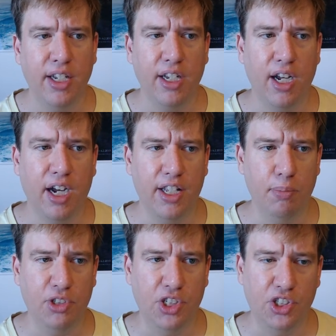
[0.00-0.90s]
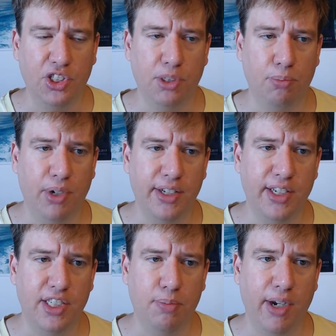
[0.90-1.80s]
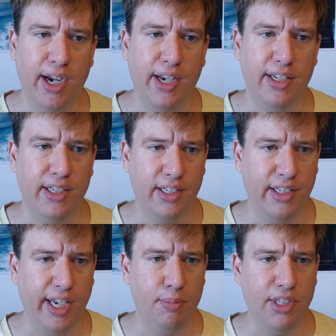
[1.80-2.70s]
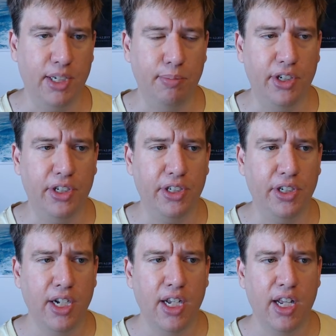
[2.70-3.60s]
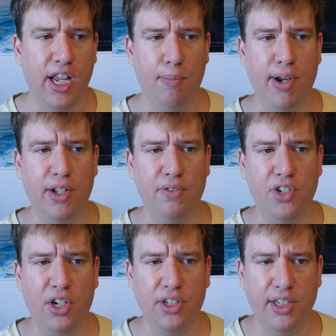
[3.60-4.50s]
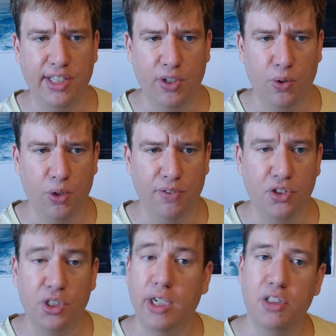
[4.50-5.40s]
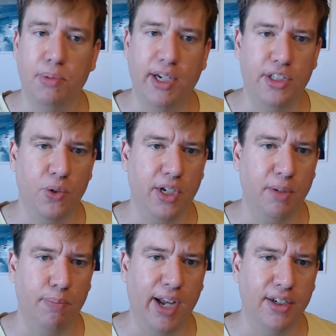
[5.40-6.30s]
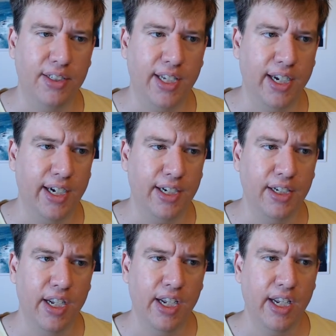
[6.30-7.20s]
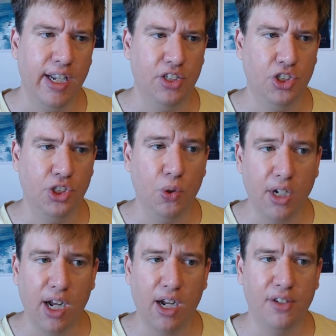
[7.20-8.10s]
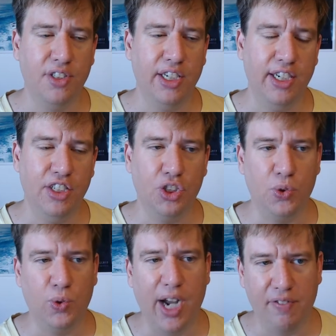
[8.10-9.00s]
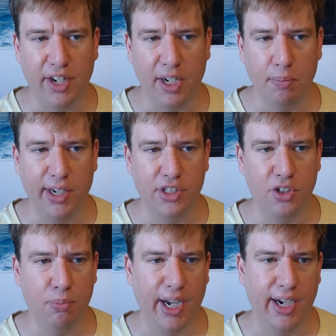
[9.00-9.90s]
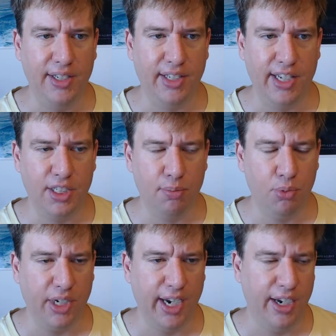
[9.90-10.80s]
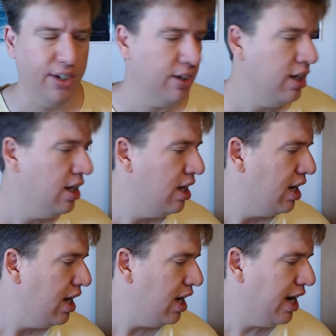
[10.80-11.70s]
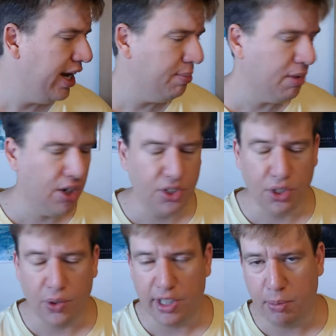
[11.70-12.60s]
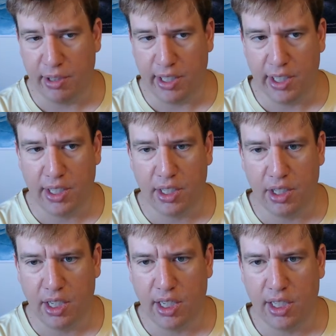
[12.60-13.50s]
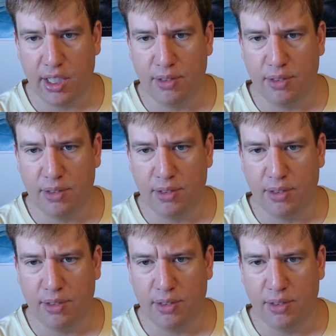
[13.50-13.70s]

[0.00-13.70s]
uh, The Magician's Apprentice by Tamsyn Muir, A Pound of Darkness, A Quarter of Dreams by Tony Ballantyne, and Shoggoths in Traffic by Tobias S. Spukel. I am also going to be uh,